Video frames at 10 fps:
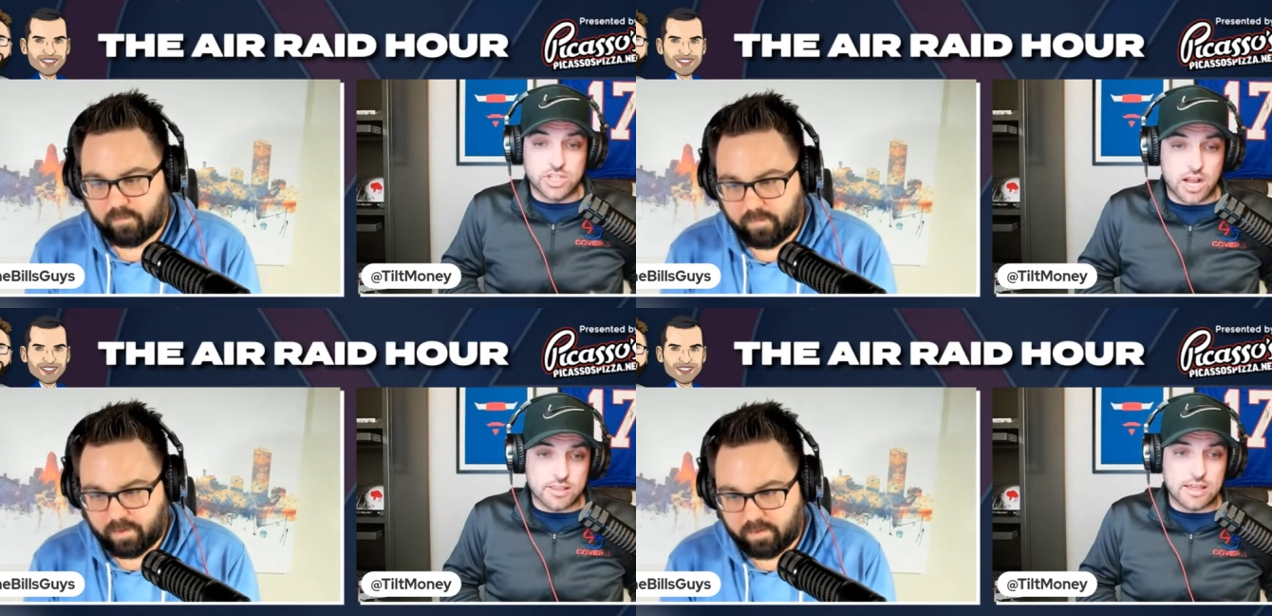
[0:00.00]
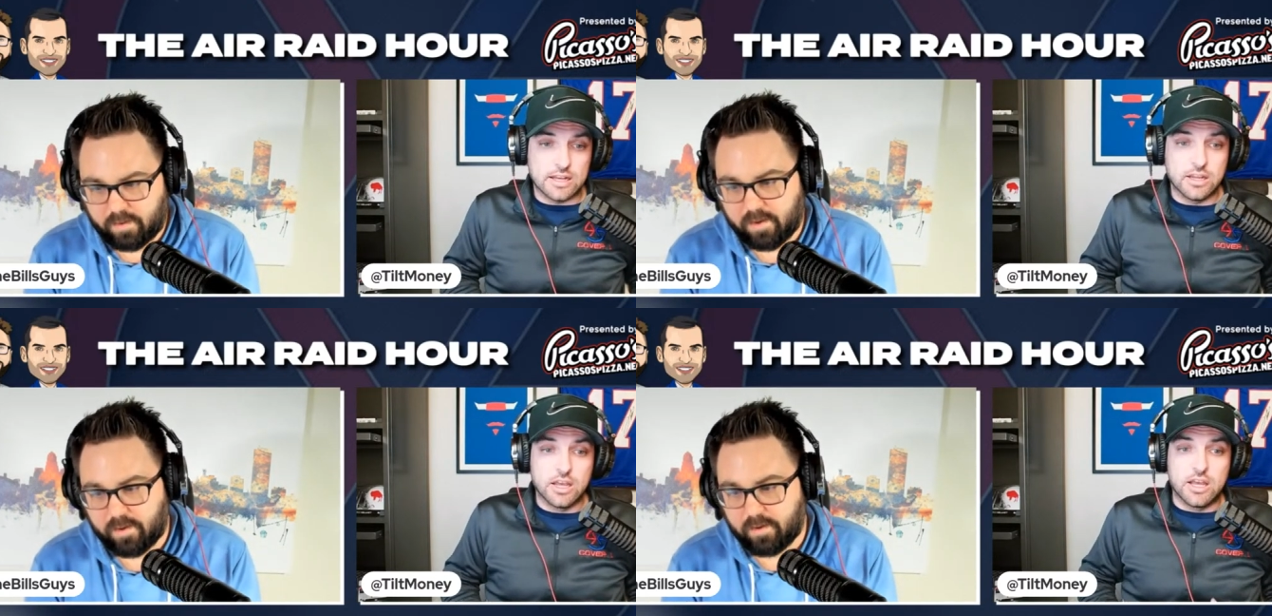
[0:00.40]

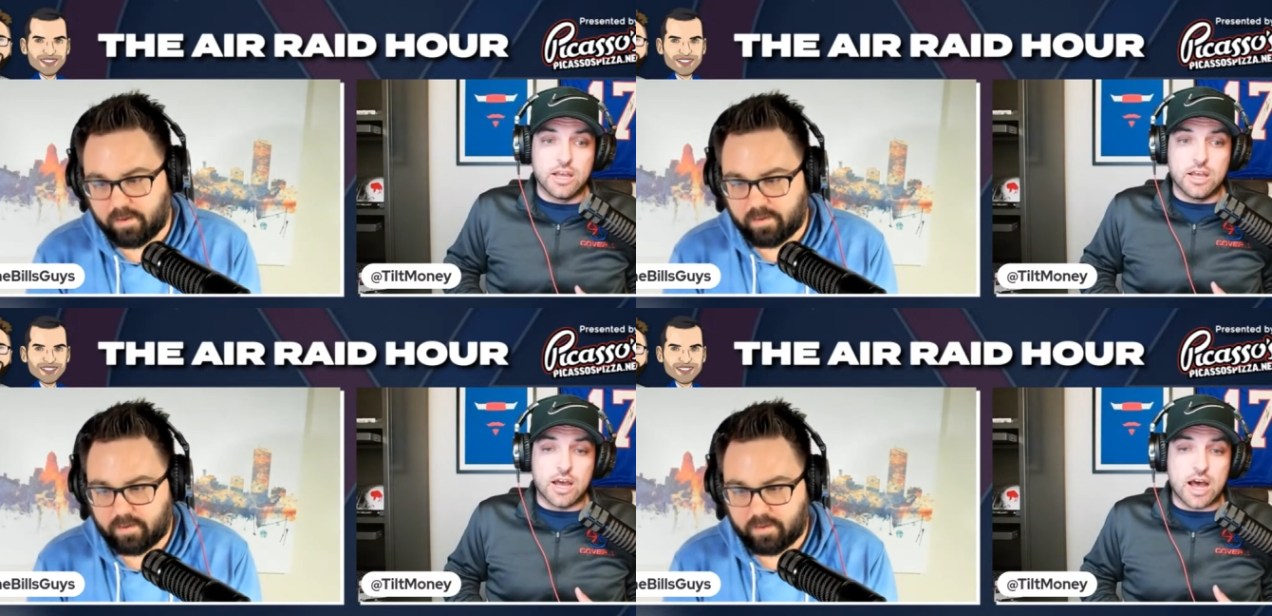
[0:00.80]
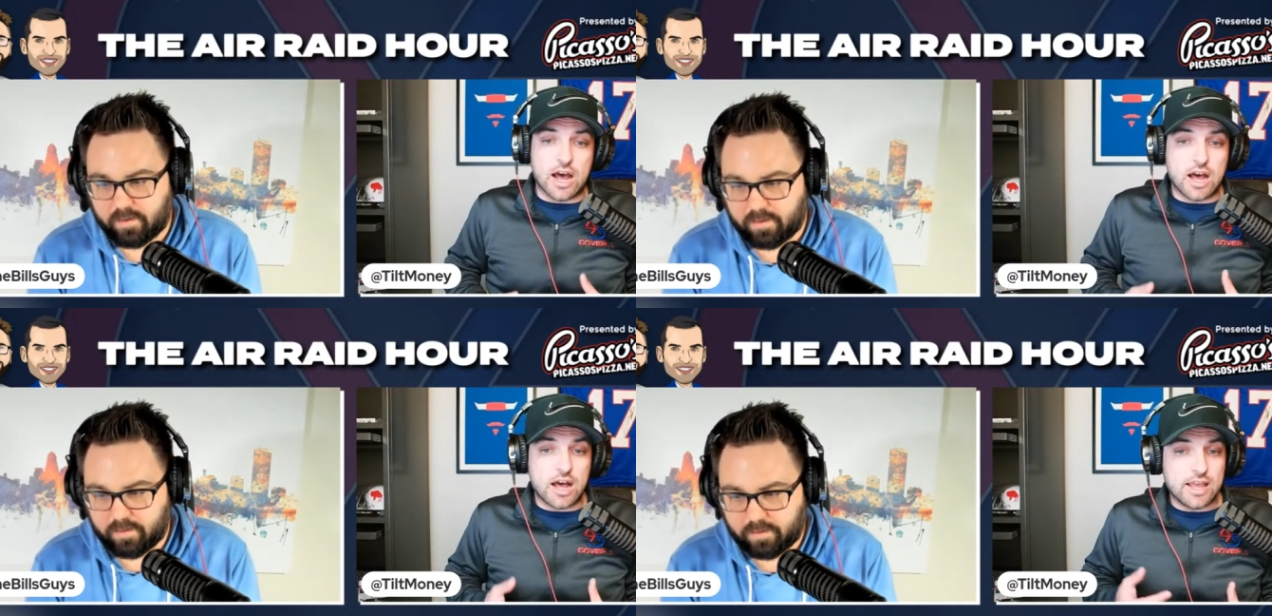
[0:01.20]
Speaker 1: Johnson.
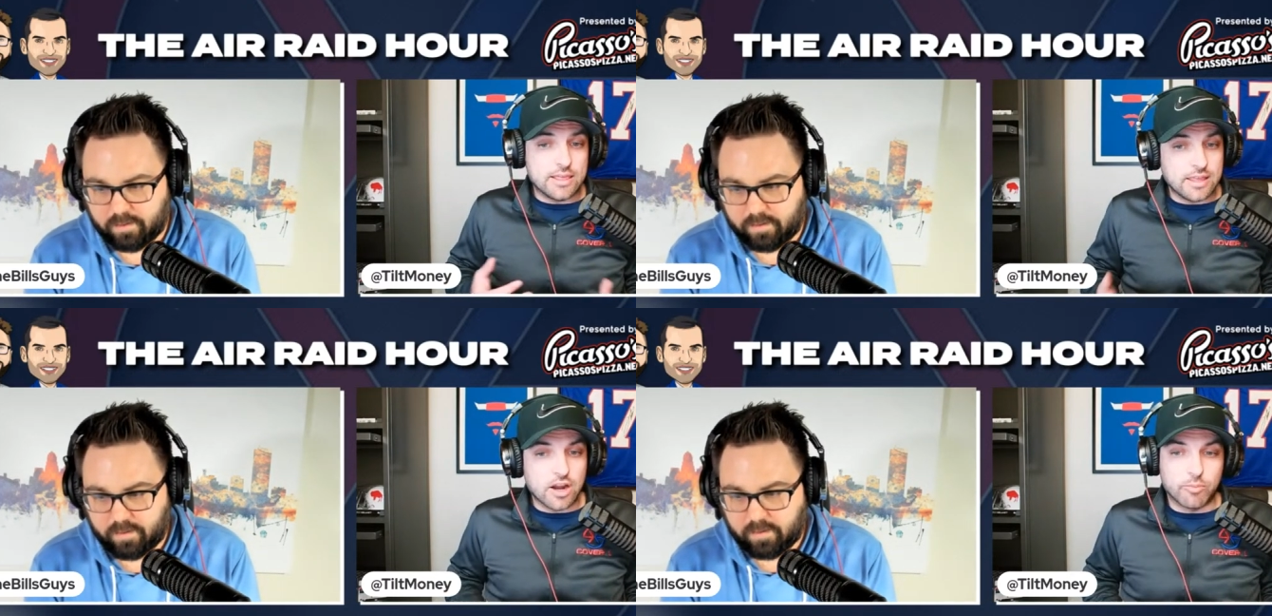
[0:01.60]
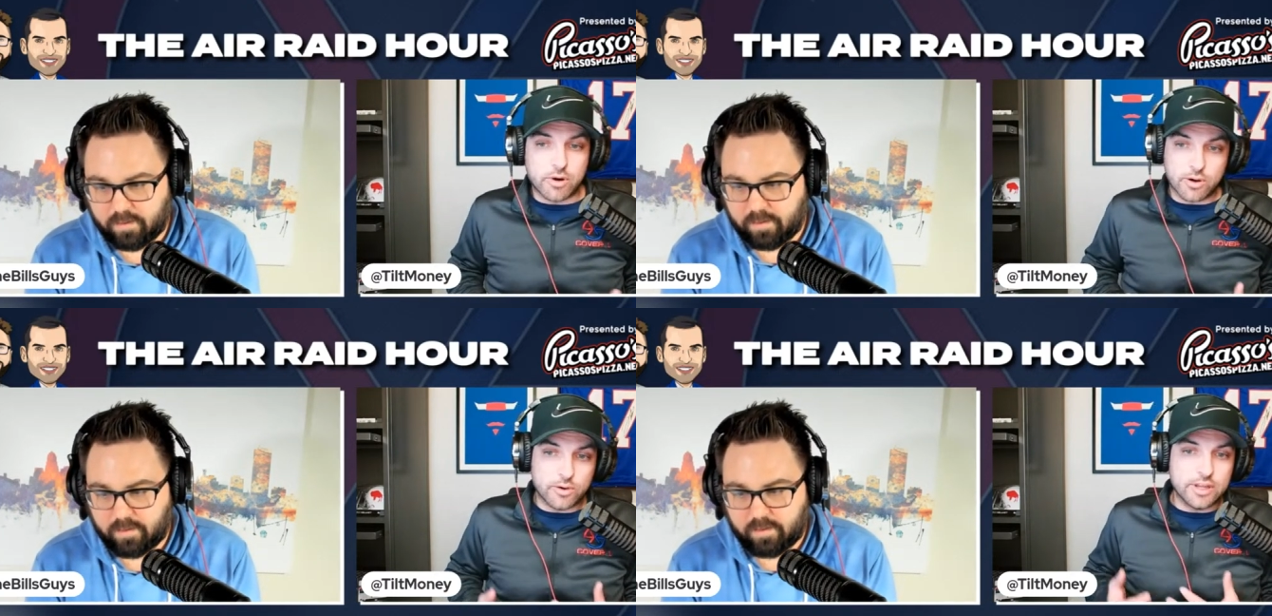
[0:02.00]
I think our
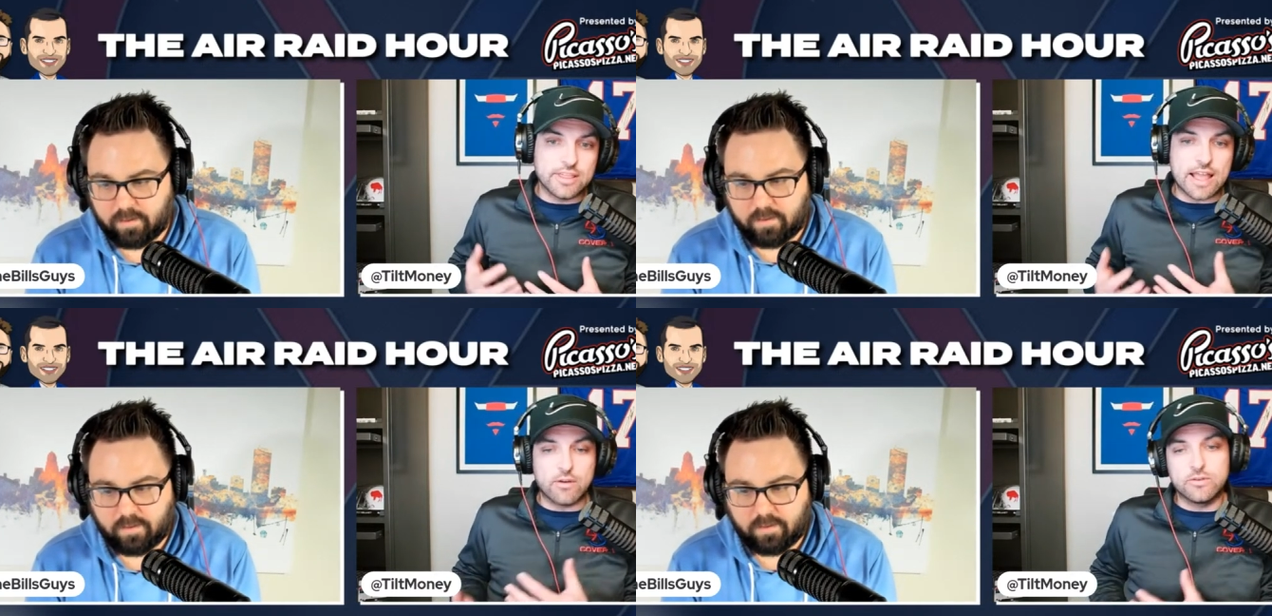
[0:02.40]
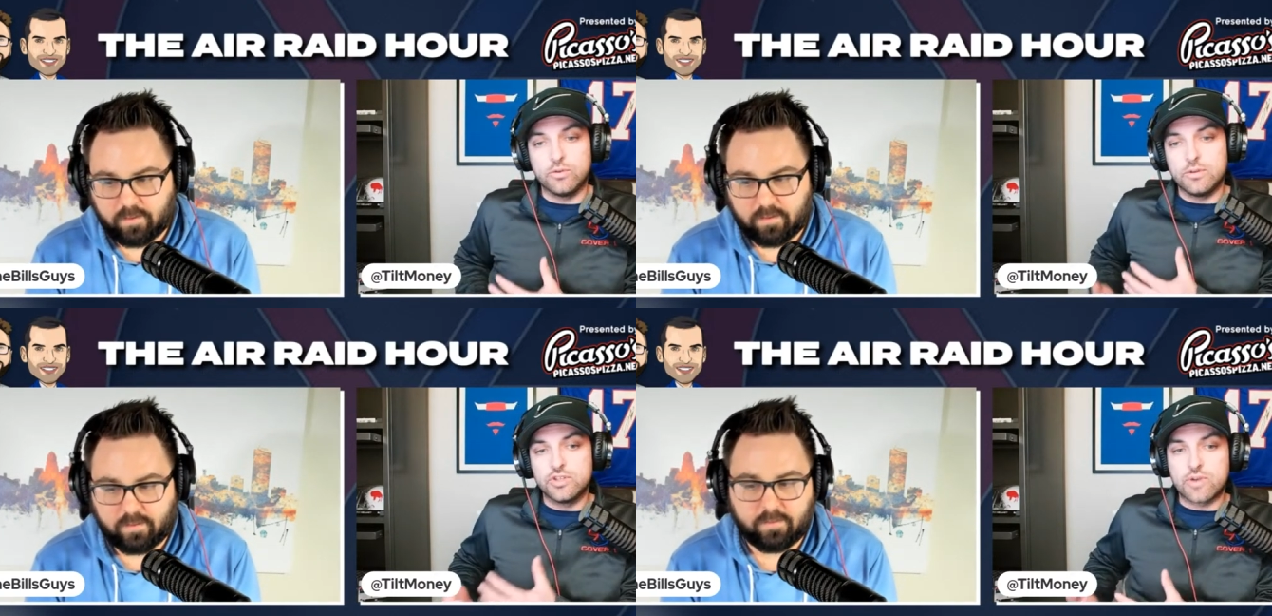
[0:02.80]
priorities now
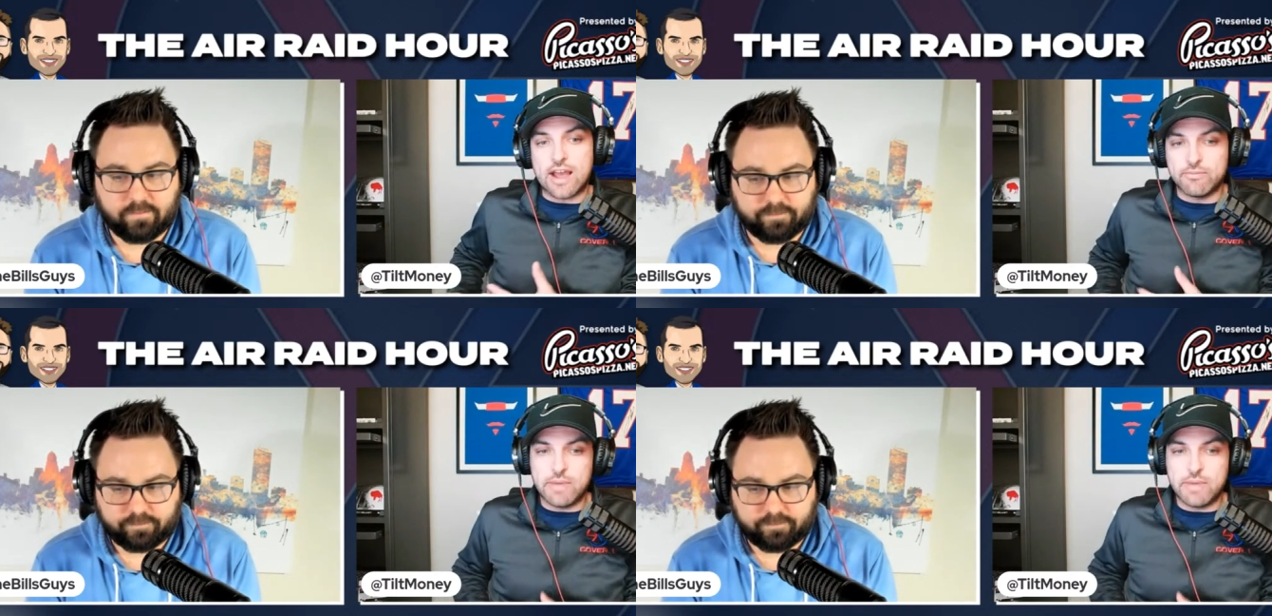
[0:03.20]
to the draft